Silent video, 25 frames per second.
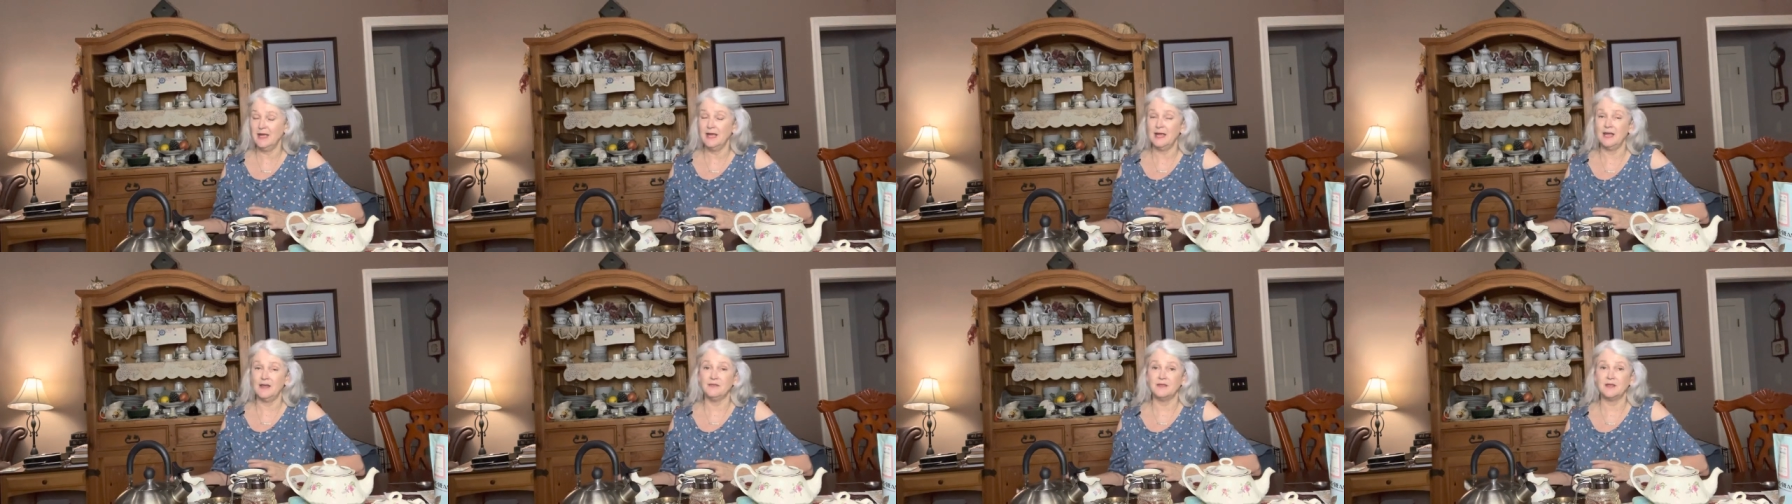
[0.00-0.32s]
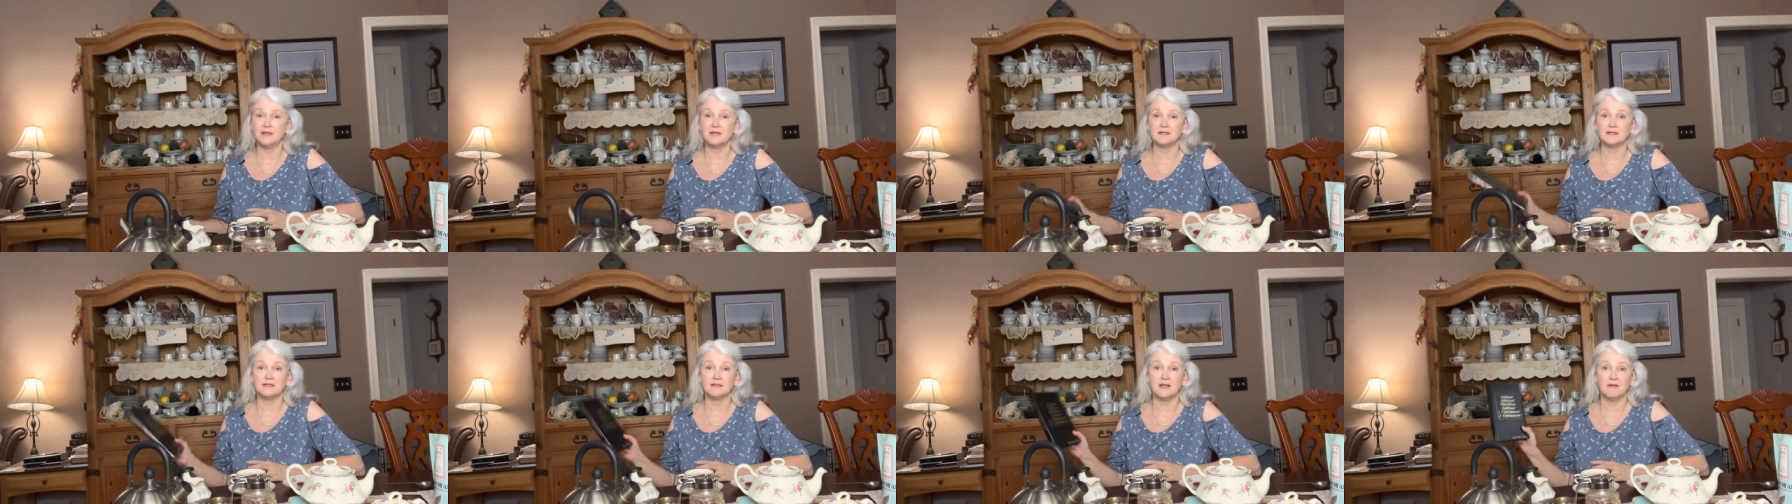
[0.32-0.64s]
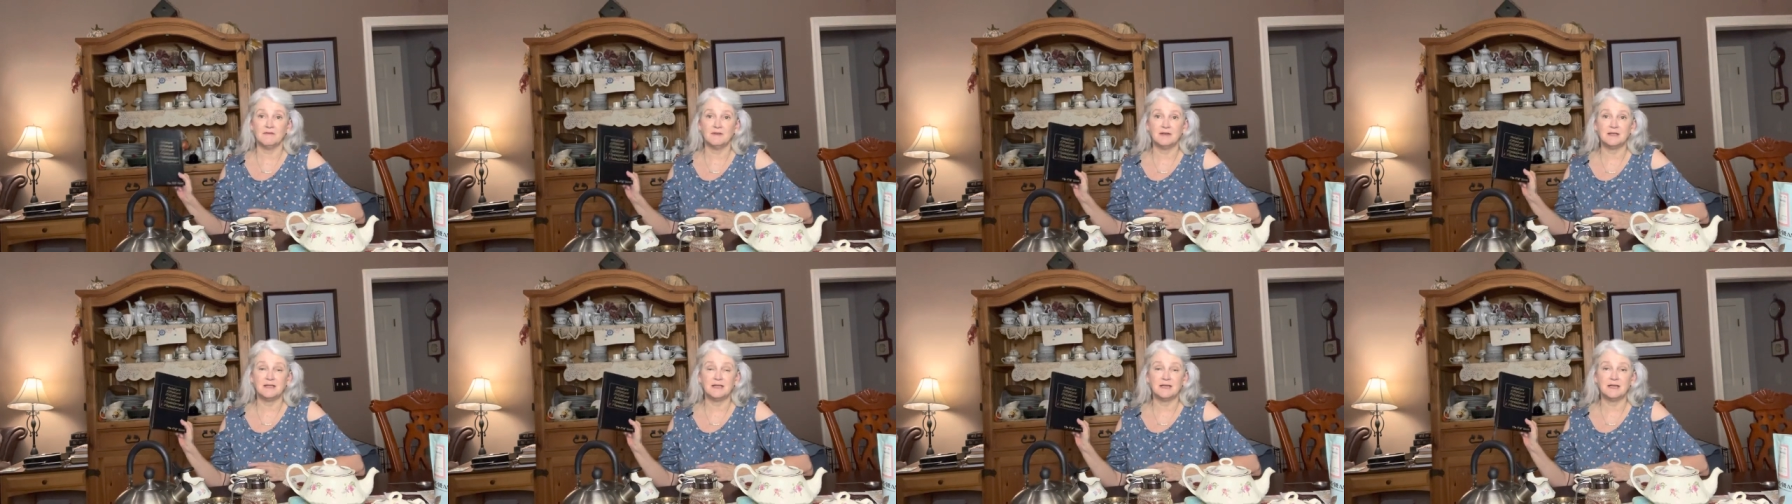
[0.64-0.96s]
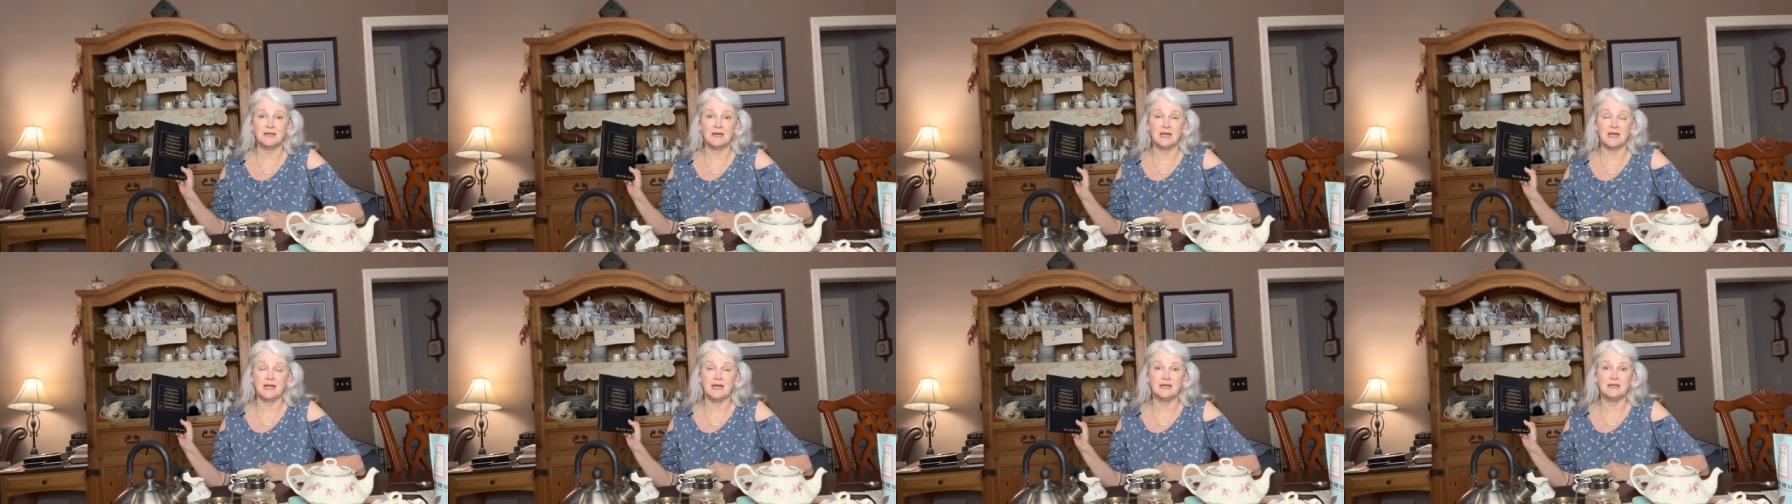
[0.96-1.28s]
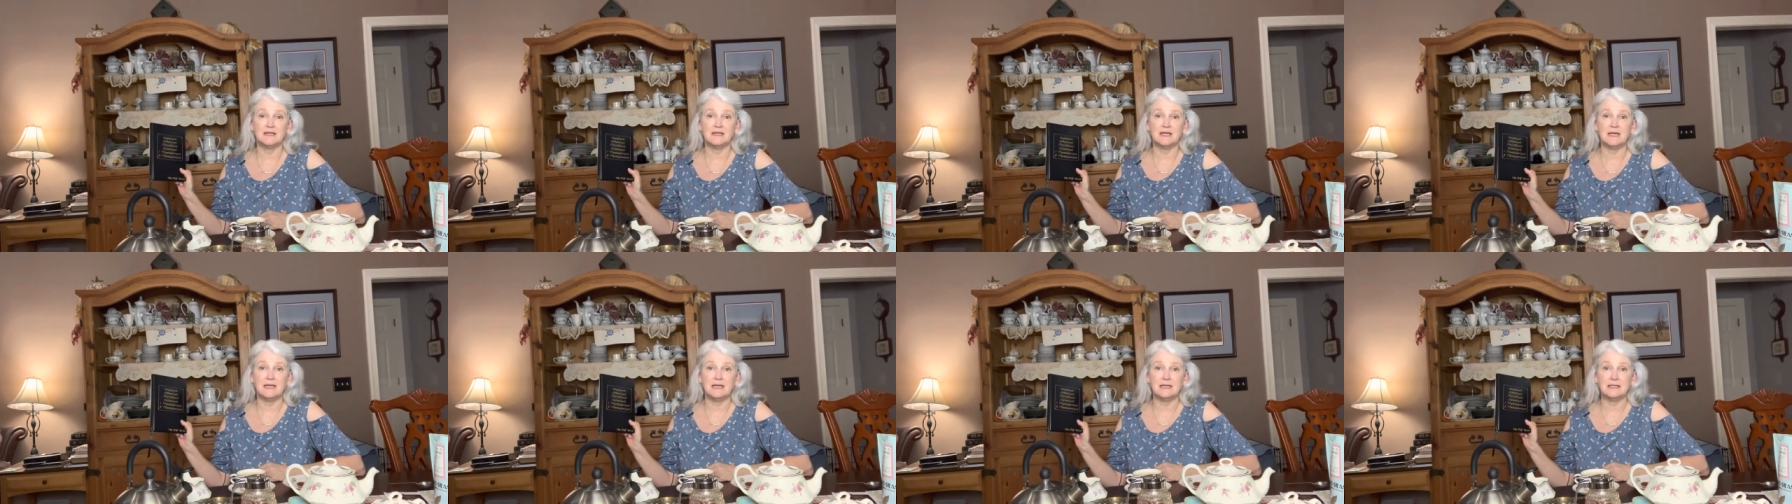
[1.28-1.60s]
And this
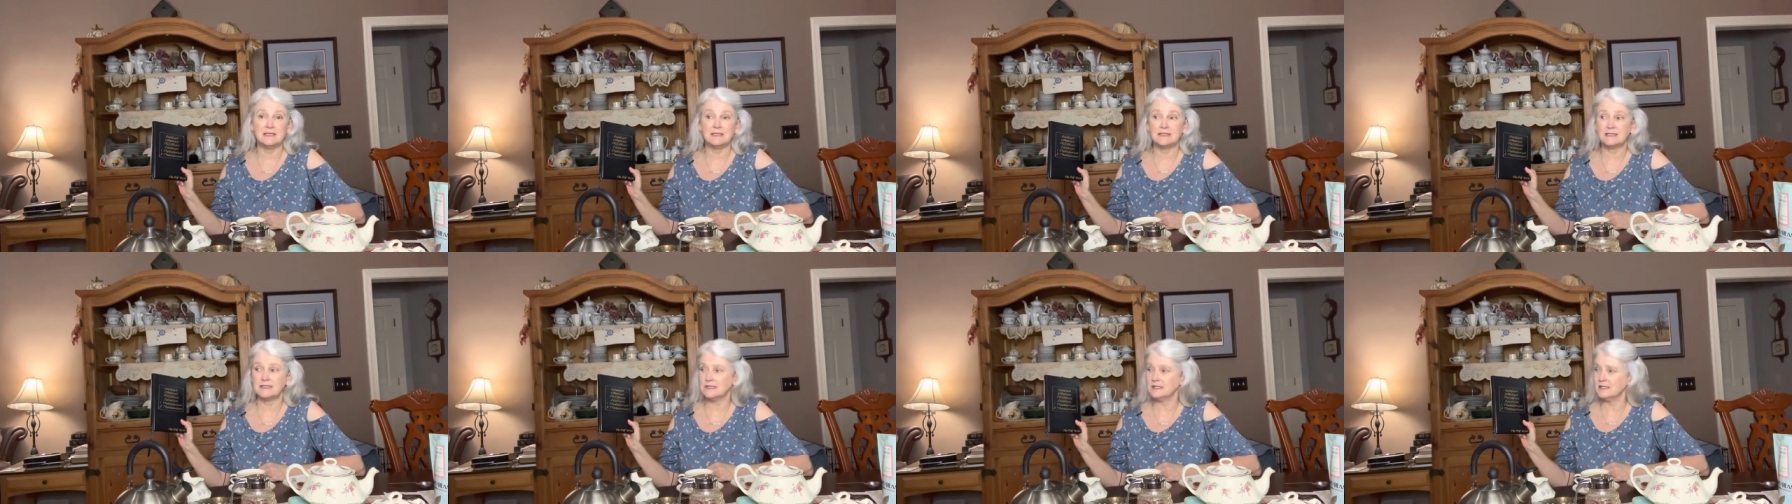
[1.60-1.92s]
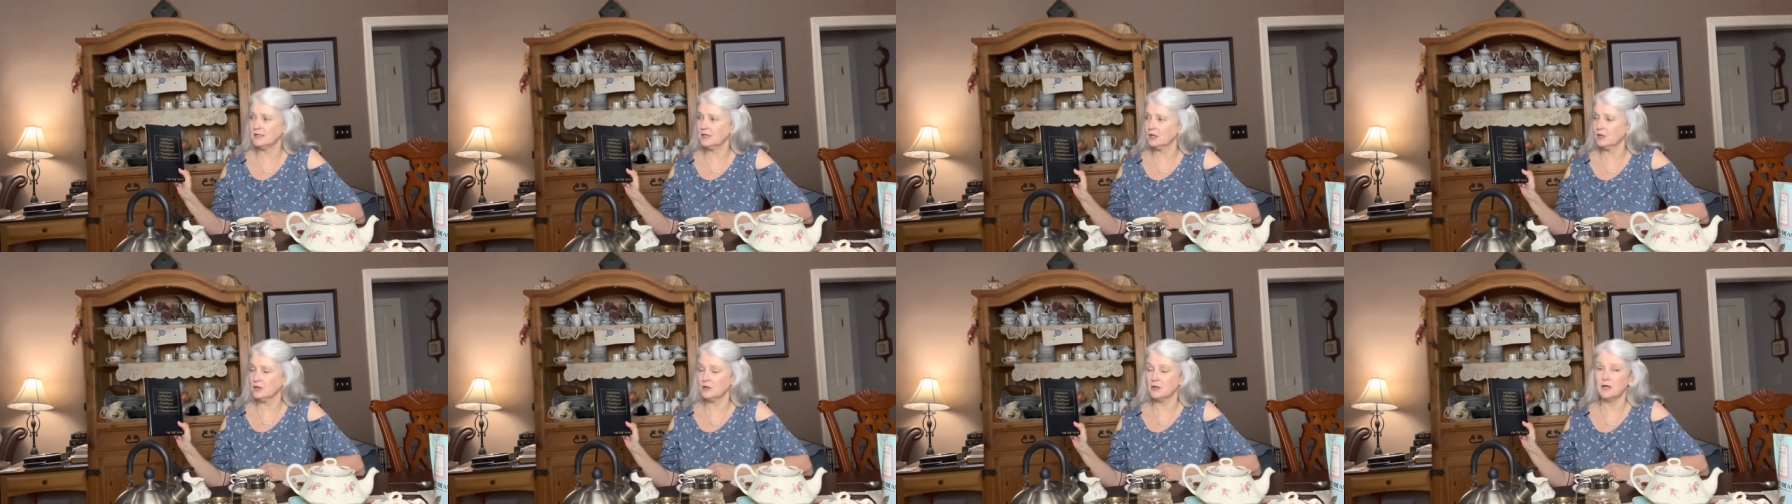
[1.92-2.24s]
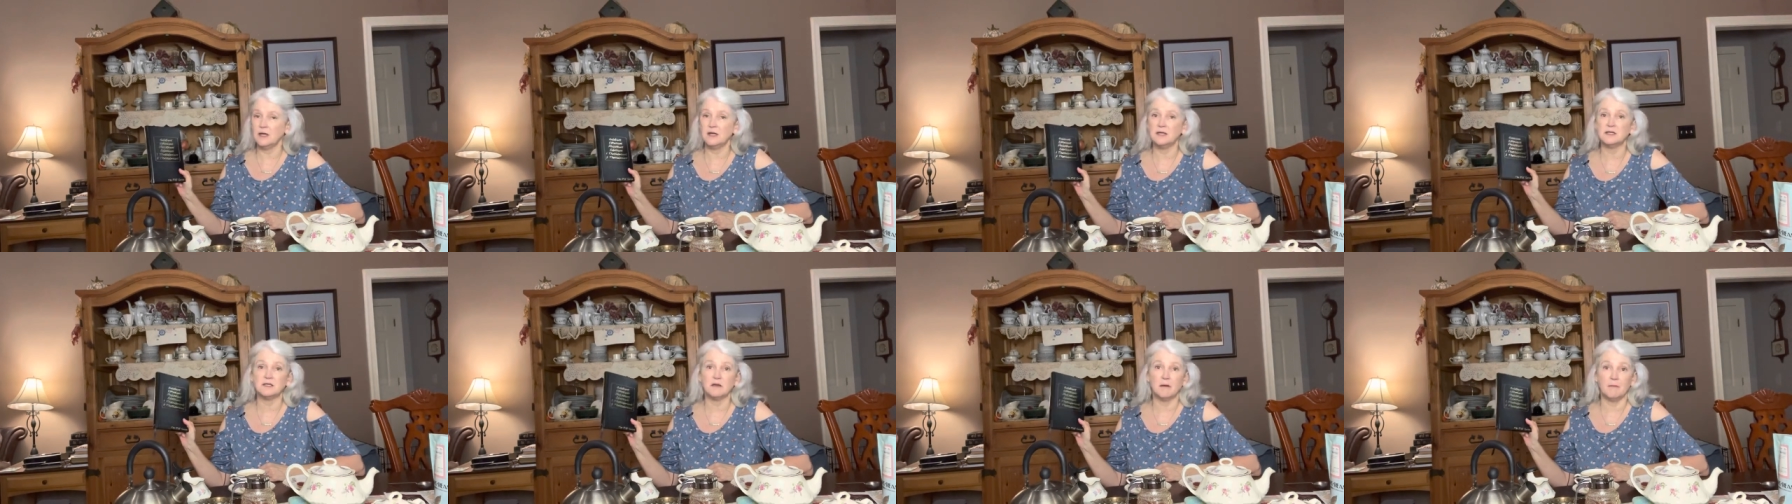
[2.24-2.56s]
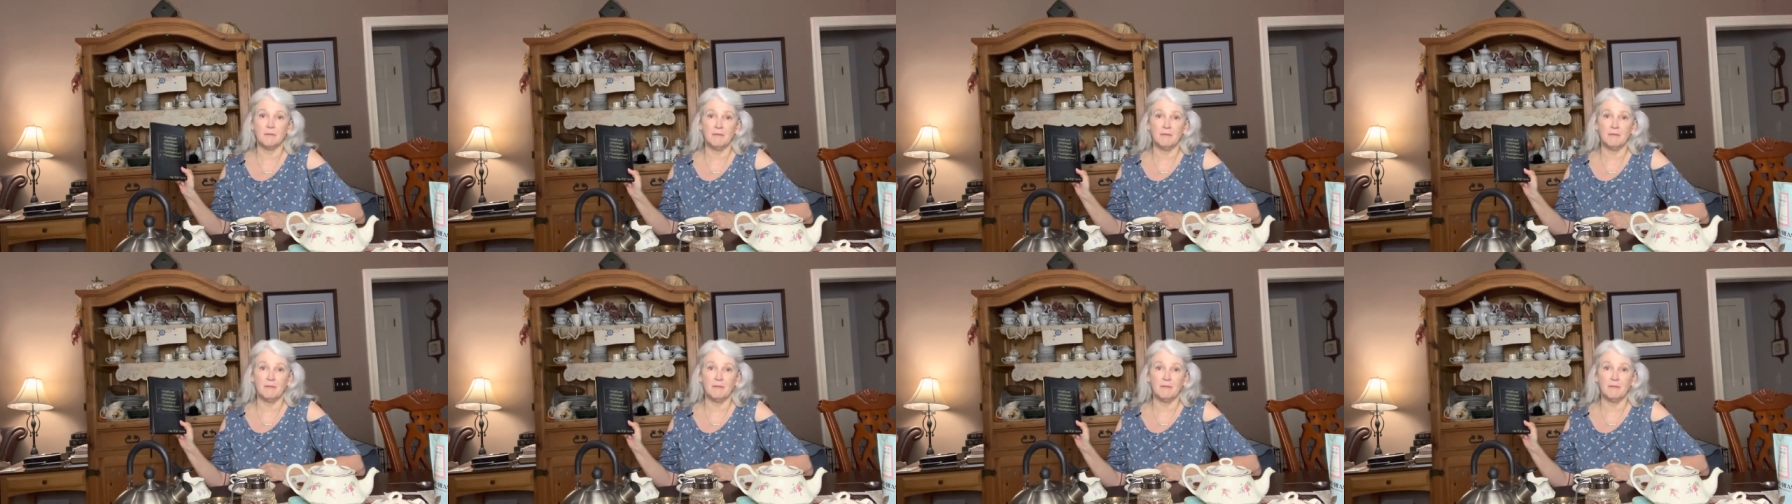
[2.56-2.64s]
1718 series